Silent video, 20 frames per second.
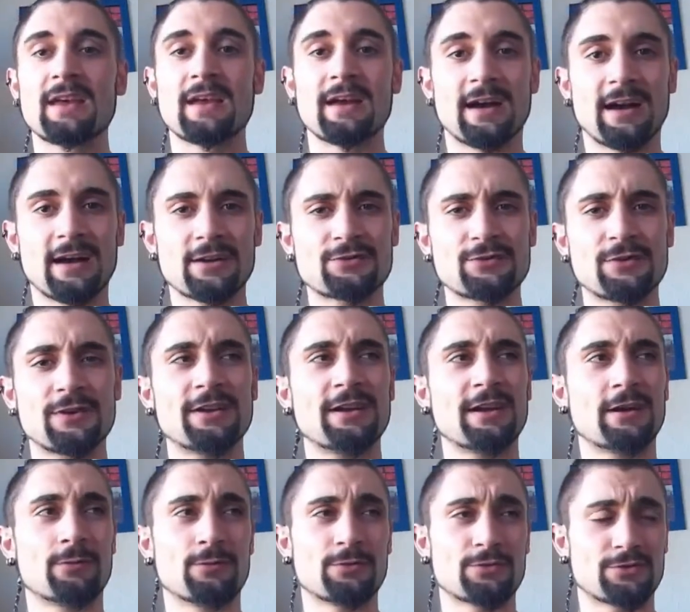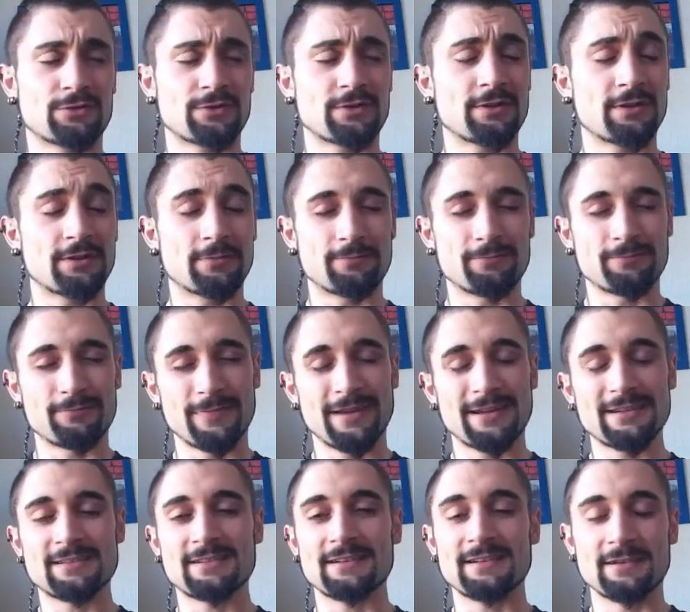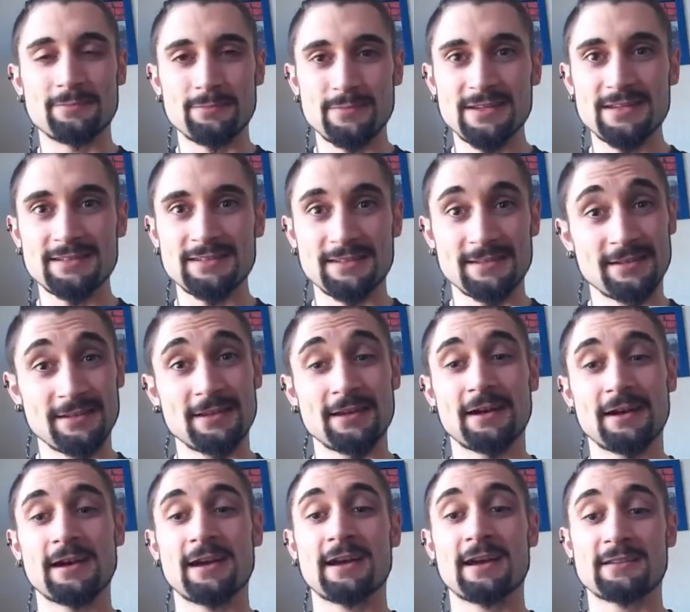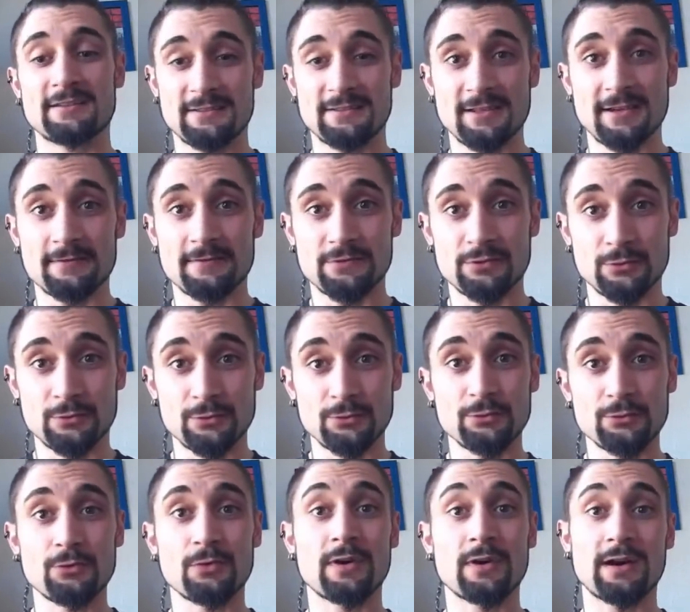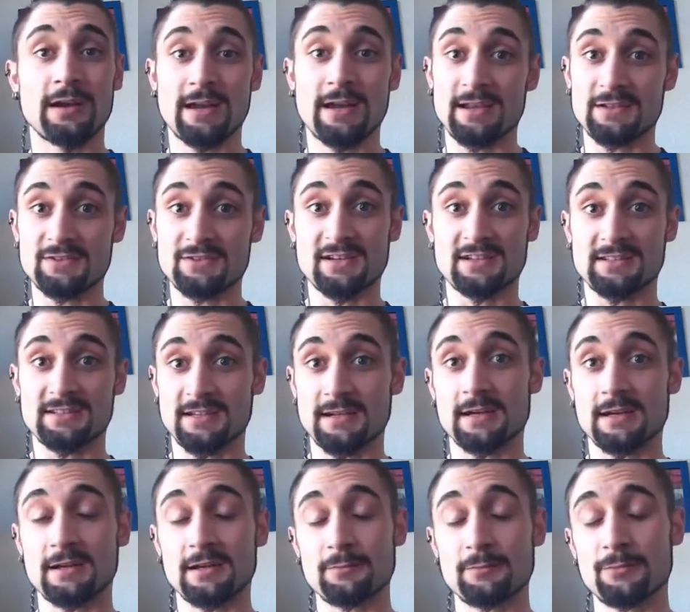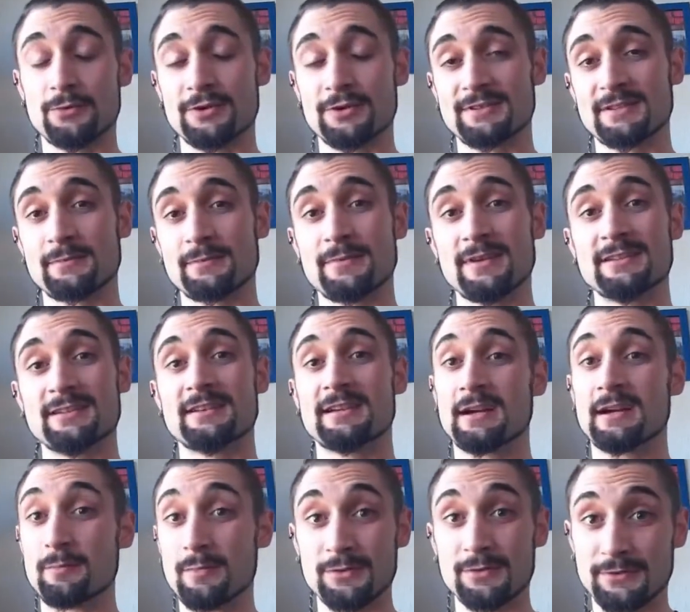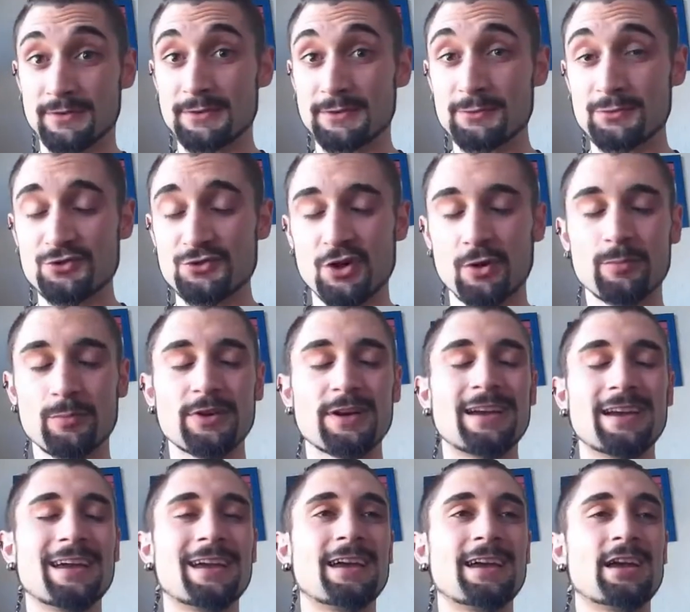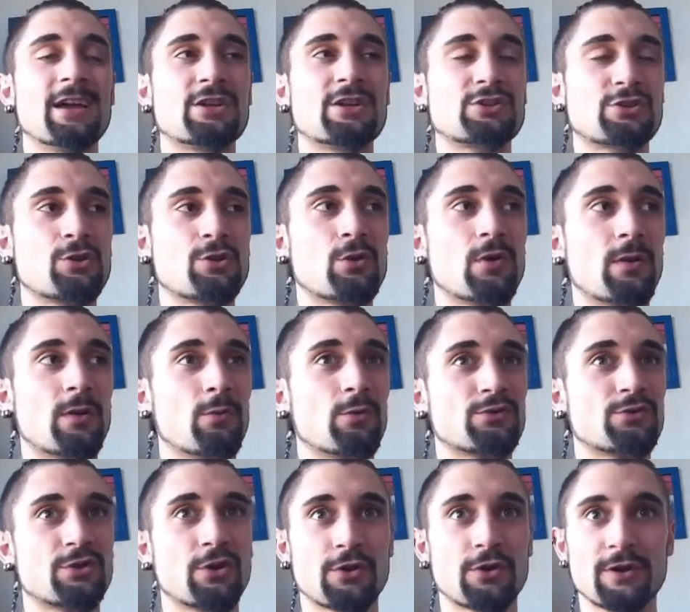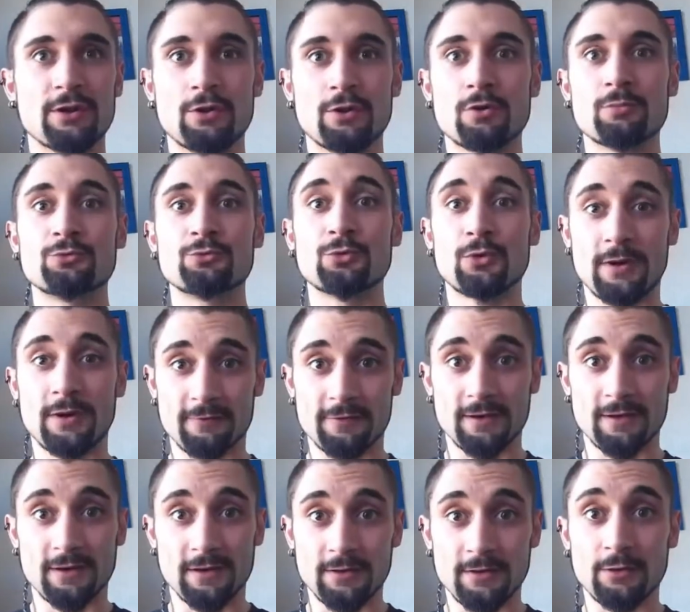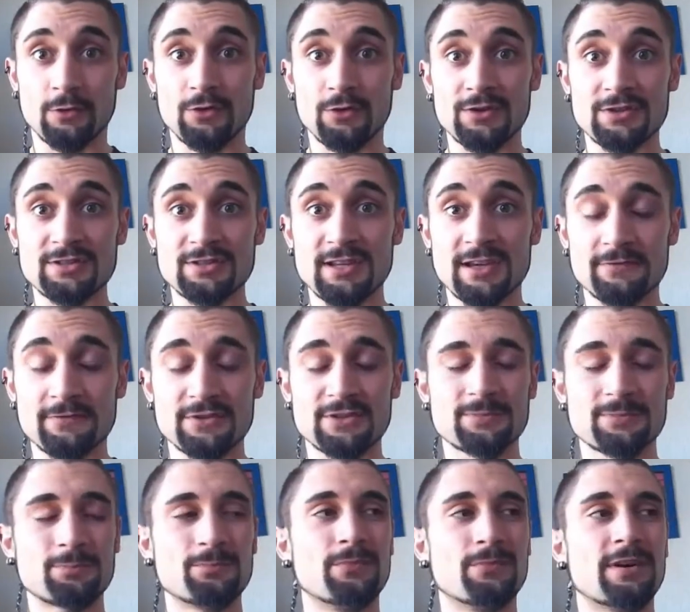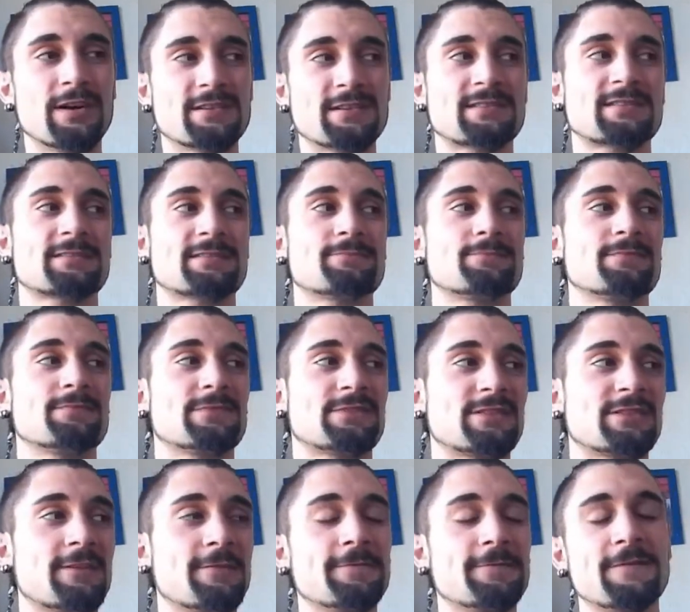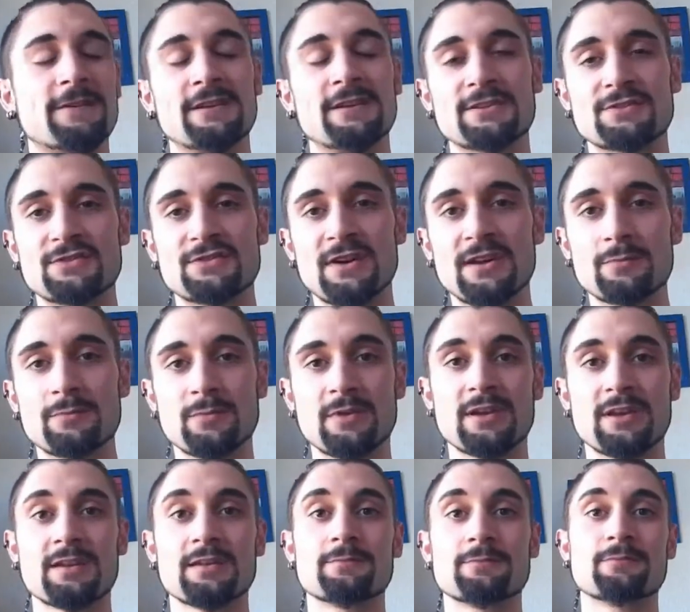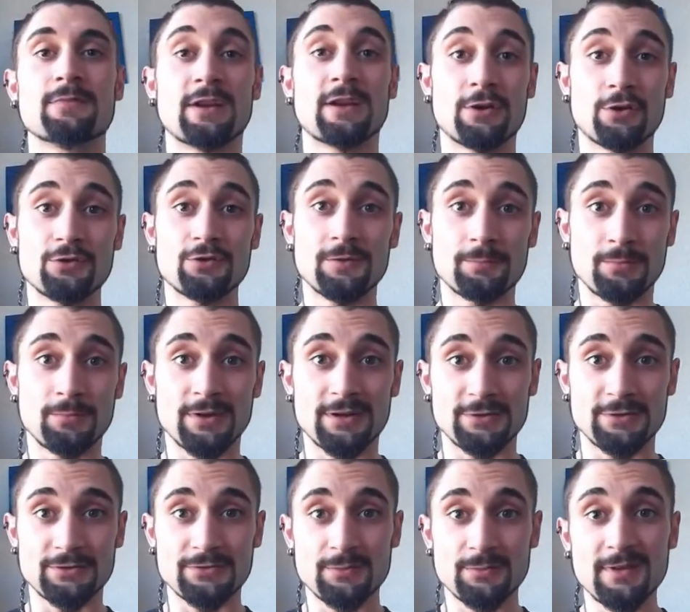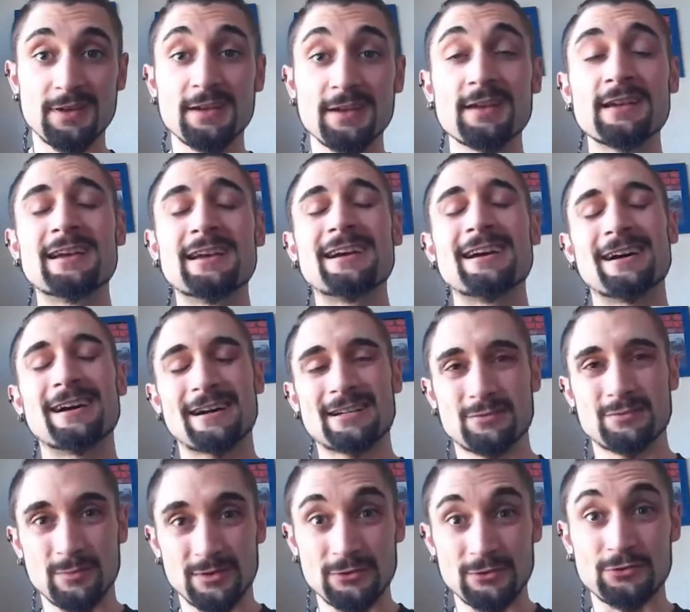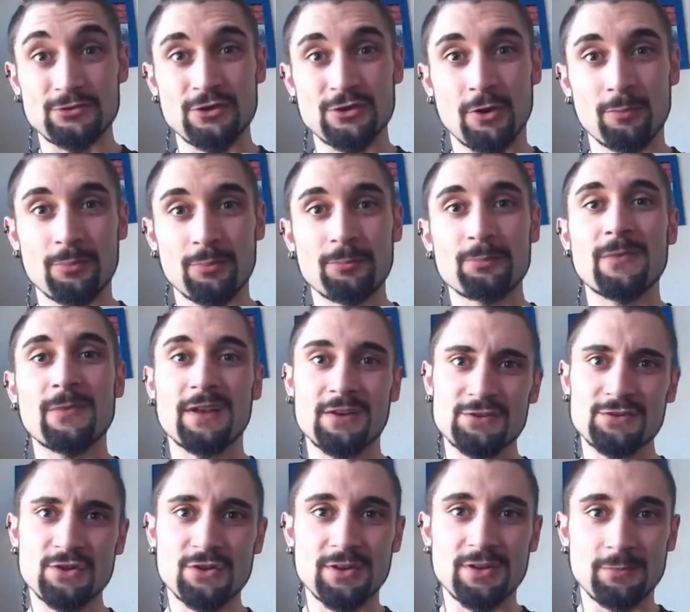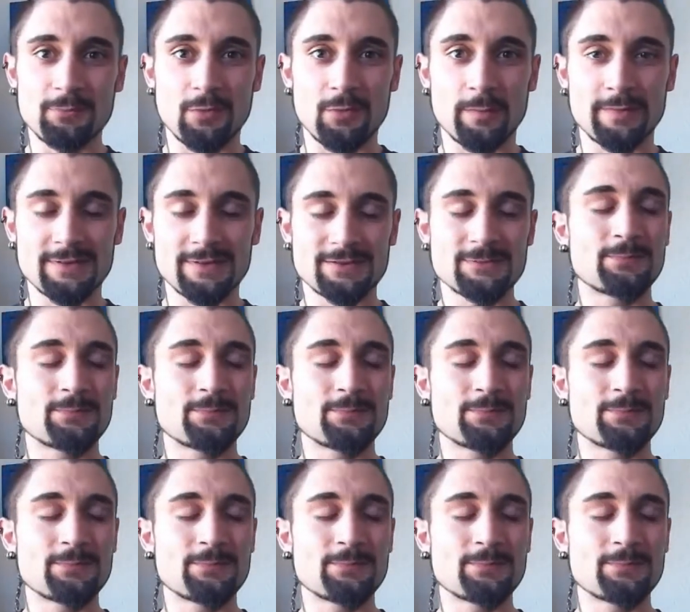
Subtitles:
Actually, I was mentally busy, I had stuff to do, I had just an important meeting about a new job. So I was going home to have other stuffs, but something inside me, another part of me, asked me to stop and enjoy that moment.